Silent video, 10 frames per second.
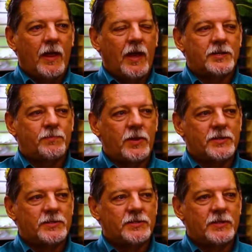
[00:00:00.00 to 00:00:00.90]

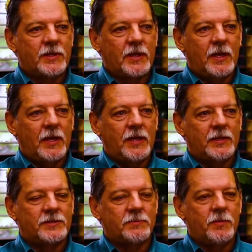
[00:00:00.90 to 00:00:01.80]
Hospice
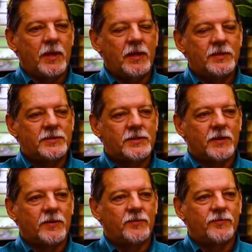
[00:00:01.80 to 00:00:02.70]
is a means
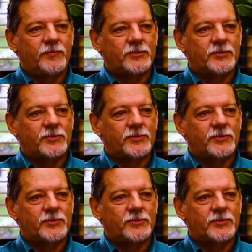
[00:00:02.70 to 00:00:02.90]
of